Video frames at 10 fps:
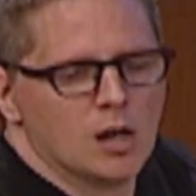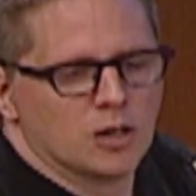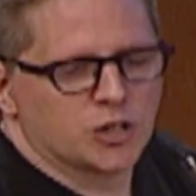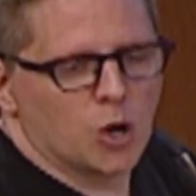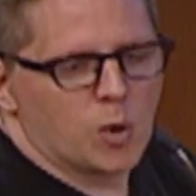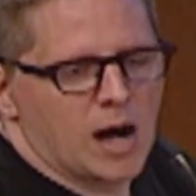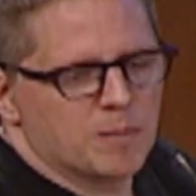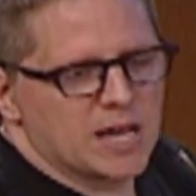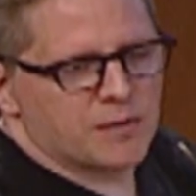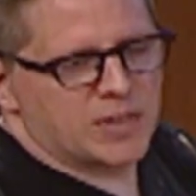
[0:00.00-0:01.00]

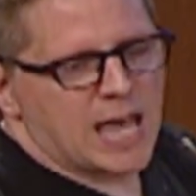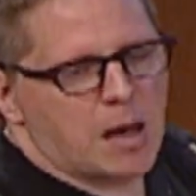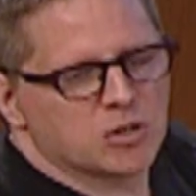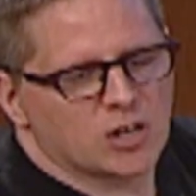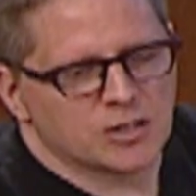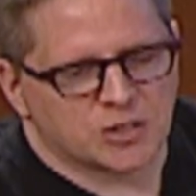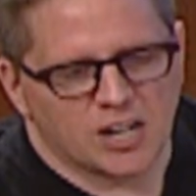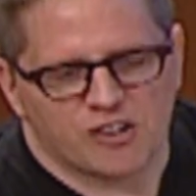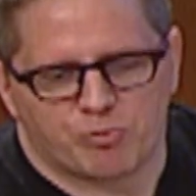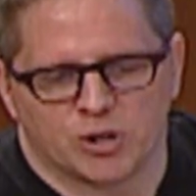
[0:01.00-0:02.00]
So if the Amazon
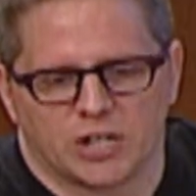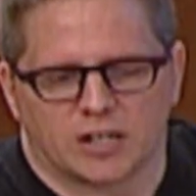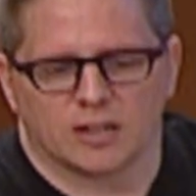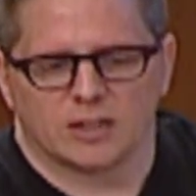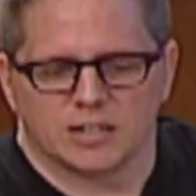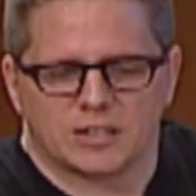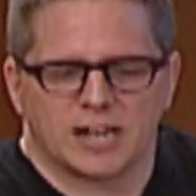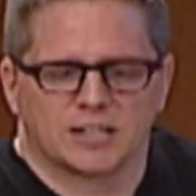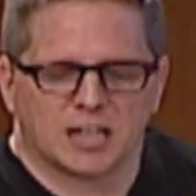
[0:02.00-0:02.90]
stuff, particularly 10